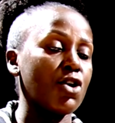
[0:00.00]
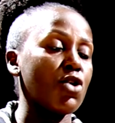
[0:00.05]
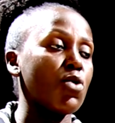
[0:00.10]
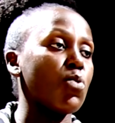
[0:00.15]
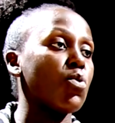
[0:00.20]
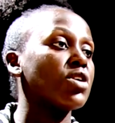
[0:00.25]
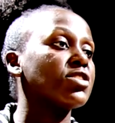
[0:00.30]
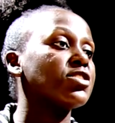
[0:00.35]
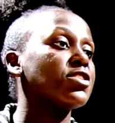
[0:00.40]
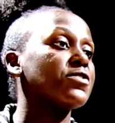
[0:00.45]

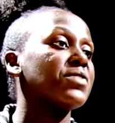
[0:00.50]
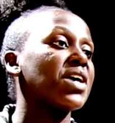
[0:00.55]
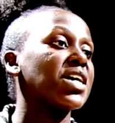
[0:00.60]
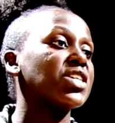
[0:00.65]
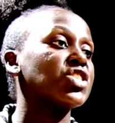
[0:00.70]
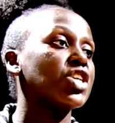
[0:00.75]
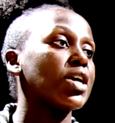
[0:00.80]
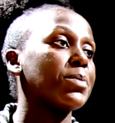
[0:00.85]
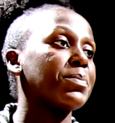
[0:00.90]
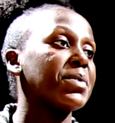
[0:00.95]
What if
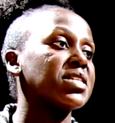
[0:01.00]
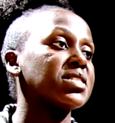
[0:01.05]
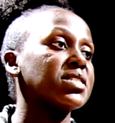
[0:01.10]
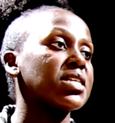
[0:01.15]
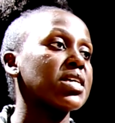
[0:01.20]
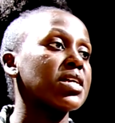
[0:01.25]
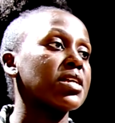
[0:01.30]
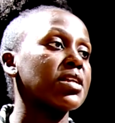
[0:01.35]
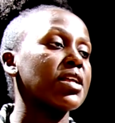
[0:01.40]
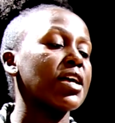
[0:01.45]
a shape is
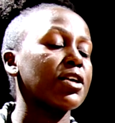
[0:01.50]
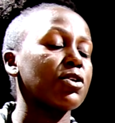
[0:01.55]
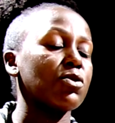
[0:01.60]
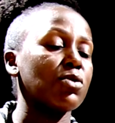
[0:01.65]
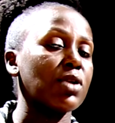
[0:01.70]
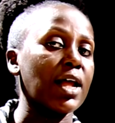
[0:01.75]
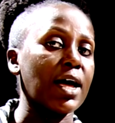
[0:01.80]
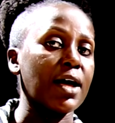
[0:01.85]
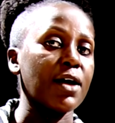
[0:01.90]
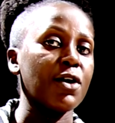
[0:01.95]

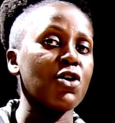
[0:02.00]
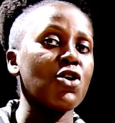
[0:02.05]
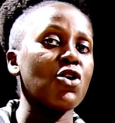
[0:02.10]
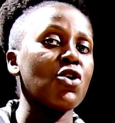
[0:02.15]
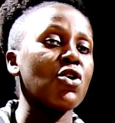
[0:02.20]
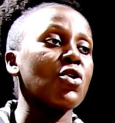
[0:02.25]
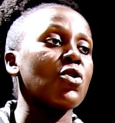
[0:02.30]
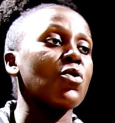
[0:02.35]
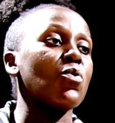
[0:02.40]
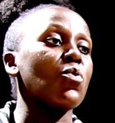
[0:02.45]
irregular?
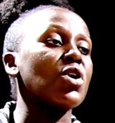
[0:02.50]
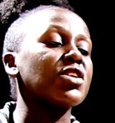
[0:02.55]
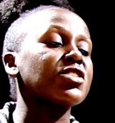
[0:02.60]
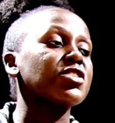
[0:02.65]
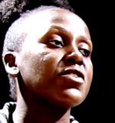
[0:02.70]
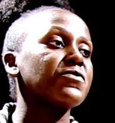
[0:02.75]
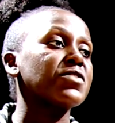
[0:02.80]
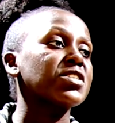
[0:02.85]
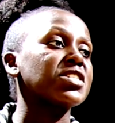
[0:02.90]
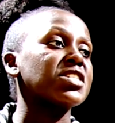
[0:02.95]
What
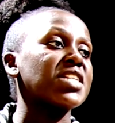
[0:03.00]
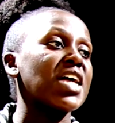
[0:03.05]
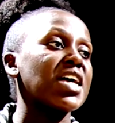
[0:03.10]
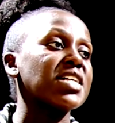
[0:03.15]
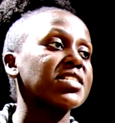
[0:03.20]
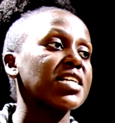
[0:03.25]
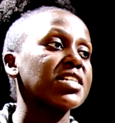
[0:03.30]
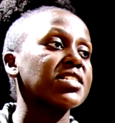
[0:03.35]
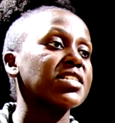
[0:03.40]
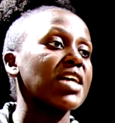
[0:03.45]
if it
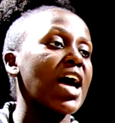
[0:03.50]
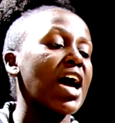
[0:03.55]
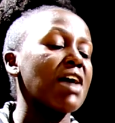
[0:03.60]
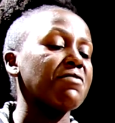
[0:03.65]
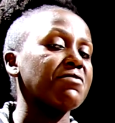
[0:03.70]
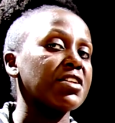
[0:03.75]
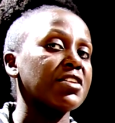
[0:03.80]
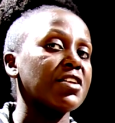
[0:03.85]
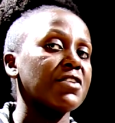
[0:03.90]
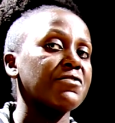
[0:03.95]
doesn't
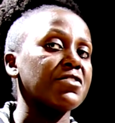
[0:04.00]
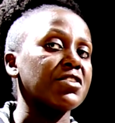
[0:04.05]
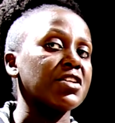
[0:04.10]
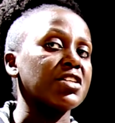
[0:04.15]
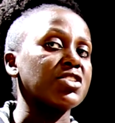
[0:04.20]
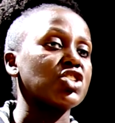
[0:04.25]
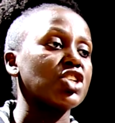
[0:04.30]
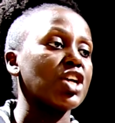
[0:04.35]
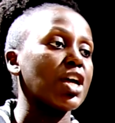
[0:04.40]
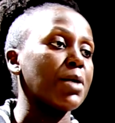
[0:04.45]
have a
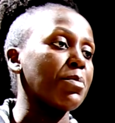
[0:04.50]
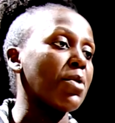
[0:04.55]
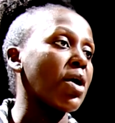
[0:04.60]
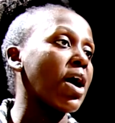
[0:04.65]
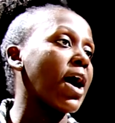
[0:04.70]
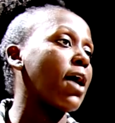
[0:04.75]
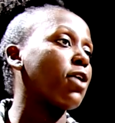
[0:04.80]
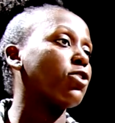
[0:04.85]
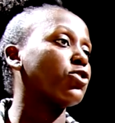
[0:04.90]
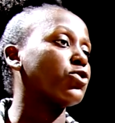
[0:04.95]
definite shape?
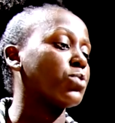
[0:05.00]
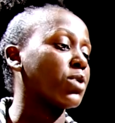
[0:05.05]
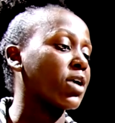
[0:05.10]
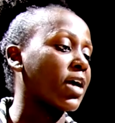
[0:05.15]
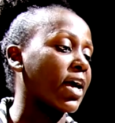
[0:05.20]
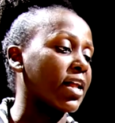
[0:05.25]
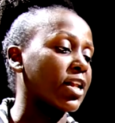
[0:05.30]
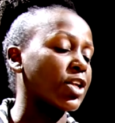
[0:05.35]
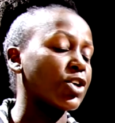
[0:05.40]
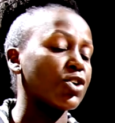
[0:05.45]
How do we
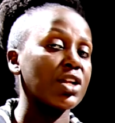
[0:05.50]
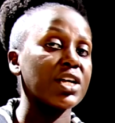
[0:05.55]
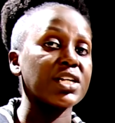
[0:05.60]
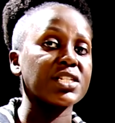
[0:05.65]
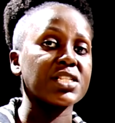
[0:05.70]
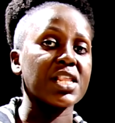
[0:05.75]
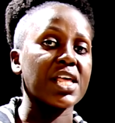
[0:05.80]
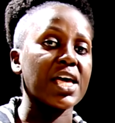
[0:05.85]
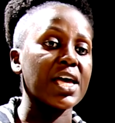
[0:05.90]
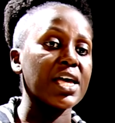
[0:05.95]

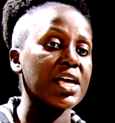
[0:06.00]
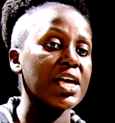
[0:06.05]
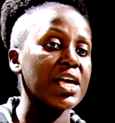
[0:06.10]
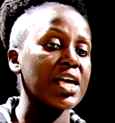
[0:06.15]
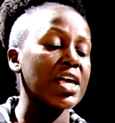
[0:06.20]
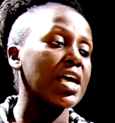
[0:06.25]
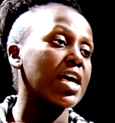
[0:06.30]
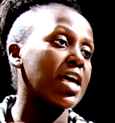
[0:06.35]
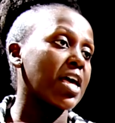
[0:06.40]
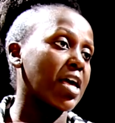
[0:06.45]
calculate the
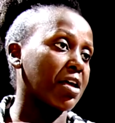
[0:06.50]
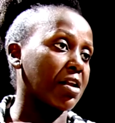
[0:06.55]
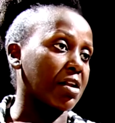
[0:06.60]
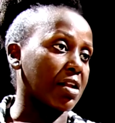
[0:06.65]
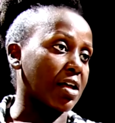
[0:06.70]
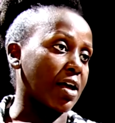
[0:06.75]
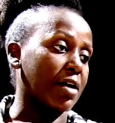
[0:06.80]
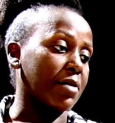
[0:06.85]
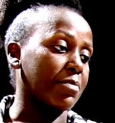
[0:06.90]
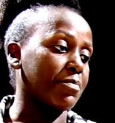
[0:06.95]

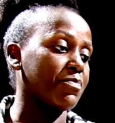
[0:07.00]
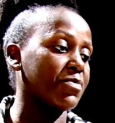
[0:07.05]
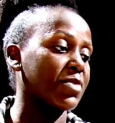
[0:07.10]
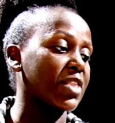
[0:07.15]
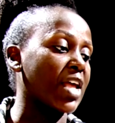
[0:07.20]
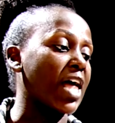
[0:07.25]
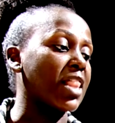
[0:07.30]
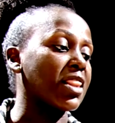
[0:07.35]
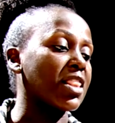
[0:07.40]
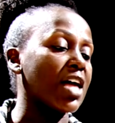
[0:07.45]
area?
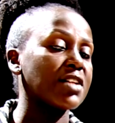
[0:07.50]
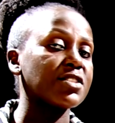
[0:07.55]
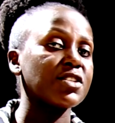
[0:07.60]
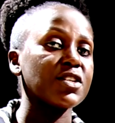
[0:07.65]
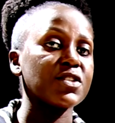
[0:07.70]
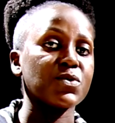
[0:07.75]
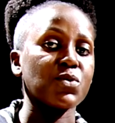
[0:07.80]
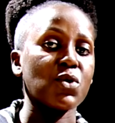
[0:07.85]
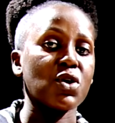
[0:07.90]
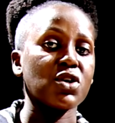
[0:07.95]
And that
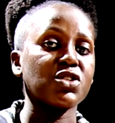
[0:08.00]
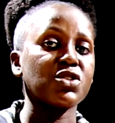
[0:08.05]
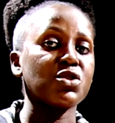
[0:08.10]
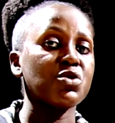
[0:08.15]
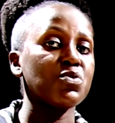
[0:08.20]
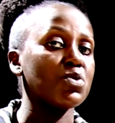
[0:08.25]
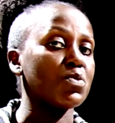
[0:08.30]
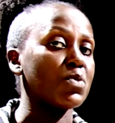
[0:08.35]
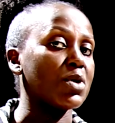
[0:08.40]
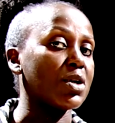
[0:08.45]
is
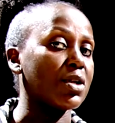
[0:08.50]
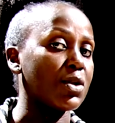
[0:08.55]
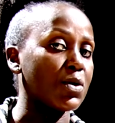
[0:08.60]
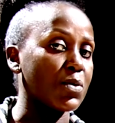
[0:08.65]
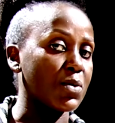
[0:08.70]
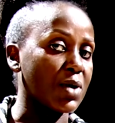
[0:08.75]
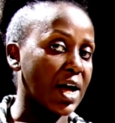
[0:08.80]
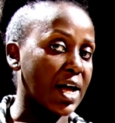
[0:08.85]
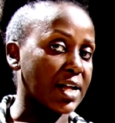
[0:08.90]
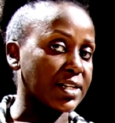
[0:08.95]
what we will
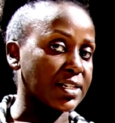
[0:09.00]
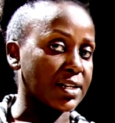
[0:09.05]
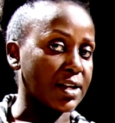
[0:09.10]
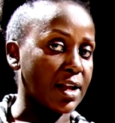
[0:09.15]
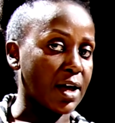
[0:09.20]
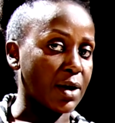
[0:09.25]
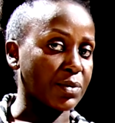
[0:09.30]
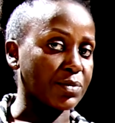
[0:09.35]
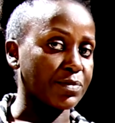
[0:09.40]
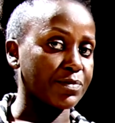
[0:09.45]
look at
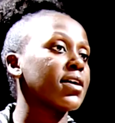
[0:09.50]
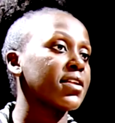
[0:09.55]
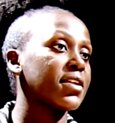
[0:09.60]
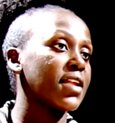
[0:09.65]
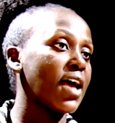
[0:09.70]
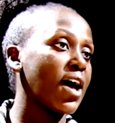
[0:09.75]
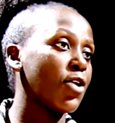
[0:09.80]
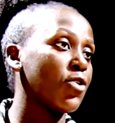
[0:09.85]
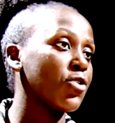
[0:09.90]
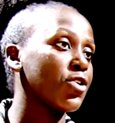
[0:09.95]
now.
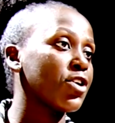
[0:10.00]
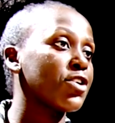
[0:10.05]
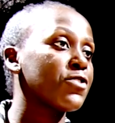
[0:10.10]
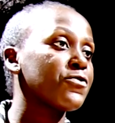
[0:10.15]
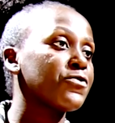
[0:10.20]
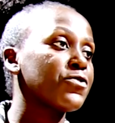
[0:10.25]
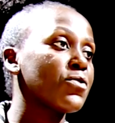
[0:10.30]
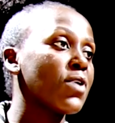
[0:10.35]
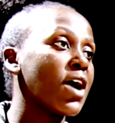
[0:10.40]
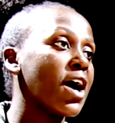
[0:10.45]
Now,
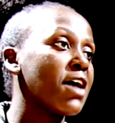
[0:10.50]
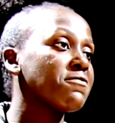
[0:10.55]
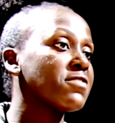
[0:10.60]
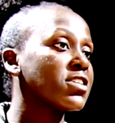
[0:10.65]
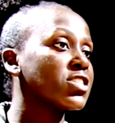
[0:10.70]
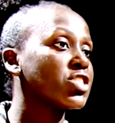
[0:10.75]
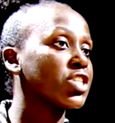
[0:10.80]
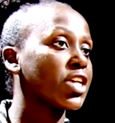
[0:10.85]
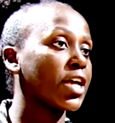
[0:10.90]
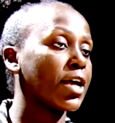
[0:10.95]
if you have
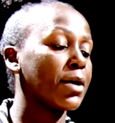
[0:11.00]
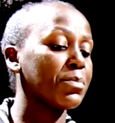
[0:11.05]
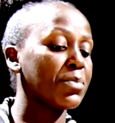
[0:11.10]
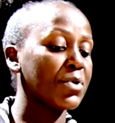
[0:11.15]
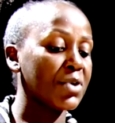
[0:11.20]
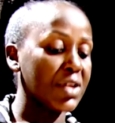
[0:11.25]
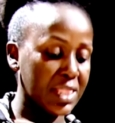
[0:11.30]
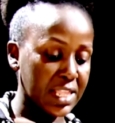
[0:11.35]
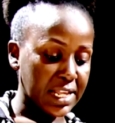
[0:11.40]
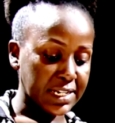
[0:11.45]
a shape
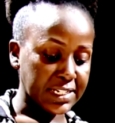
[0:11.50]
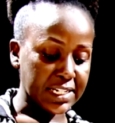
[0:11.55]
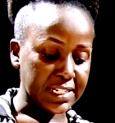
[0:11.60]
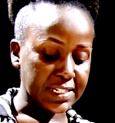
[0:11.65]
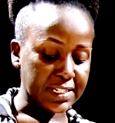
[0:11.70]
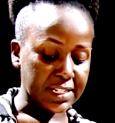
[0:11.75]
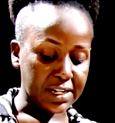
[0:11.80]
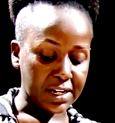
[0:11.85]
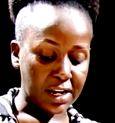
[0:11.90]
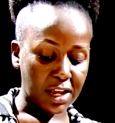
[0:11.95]
that is
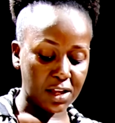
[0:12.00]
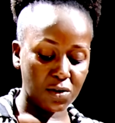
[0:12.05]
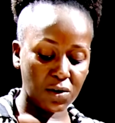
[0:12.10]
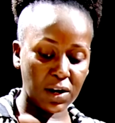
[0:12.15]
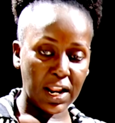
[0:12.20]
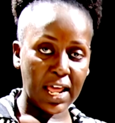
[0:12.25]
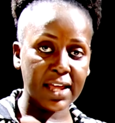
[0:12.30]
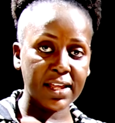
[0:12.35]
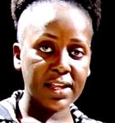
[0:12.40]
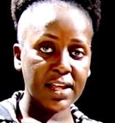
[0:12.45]

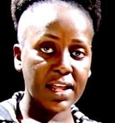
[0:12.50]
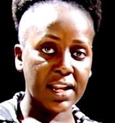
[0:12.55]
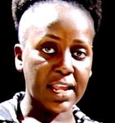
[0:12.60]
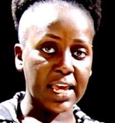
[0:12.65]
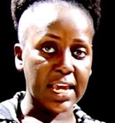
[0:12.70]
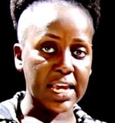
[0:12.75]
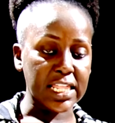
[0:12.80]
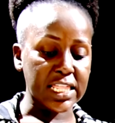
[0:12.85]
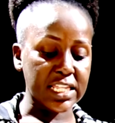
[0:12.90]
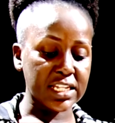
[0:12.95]
irregular,
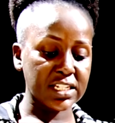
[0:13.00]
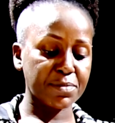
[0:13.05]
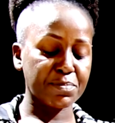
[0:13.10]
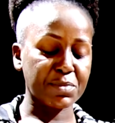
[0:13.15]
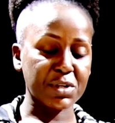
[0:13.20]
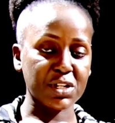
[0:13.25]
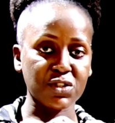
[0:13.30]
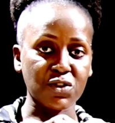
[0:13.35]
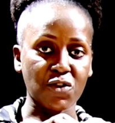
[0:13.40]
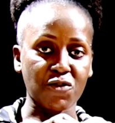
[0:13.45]
like this
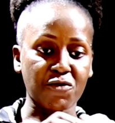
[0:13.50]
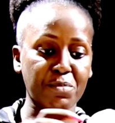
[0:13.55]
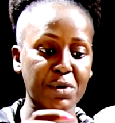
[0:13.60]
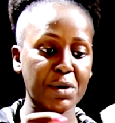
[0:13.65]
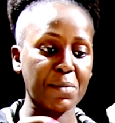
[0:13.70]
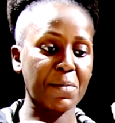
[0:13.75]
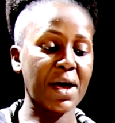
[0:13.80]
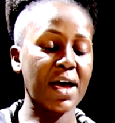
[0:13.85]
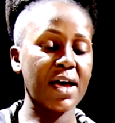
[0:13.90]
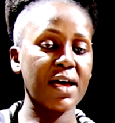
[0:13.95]
piece of
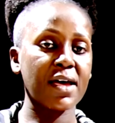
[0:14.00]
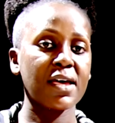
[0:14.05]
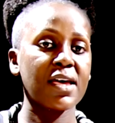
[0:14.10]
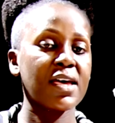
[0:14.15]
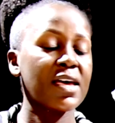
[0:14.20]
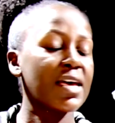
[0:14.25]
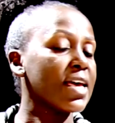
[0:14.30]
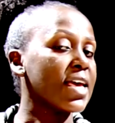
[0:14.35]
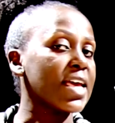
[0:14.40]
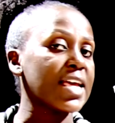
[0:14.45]
paper,
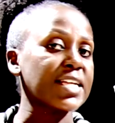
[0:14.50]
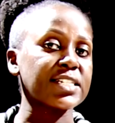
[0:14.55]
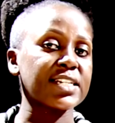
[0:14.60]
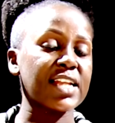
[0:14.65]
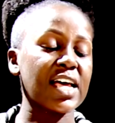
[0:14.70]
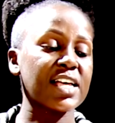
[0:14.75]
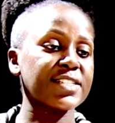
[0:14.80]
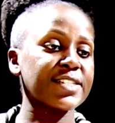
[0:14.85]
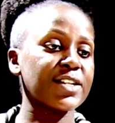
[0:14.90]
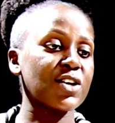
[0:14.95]
it
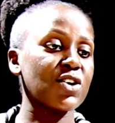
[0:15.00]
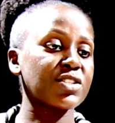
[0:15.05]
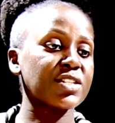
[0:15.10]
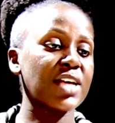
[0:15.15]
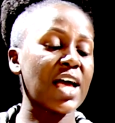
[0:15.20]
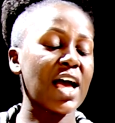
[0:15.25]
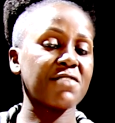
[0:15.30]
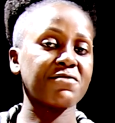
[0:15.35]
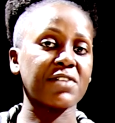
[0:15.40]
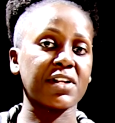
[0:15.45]
does not
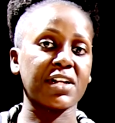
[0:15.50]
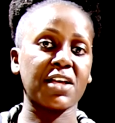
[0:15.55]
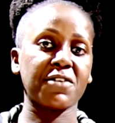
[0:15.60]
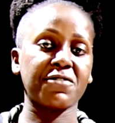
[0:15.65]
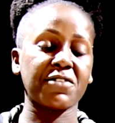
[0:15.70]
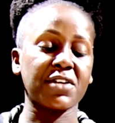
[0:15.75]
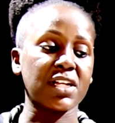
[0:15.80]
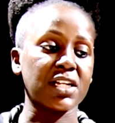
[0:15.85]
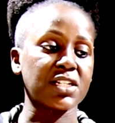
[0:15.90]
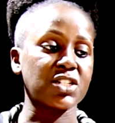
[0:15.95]
have a
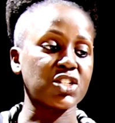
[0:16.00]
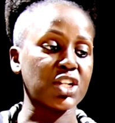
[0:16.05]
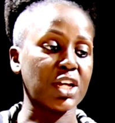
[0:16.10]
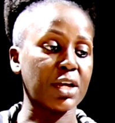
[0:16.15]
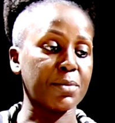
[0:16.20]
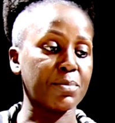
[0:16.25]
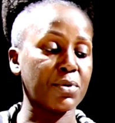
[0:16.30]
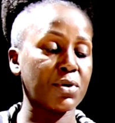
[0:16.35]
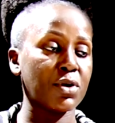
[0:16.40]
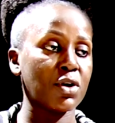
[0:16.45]
definite
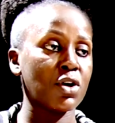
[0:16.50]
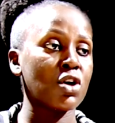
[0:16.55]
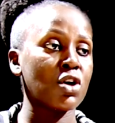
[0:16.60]
shape.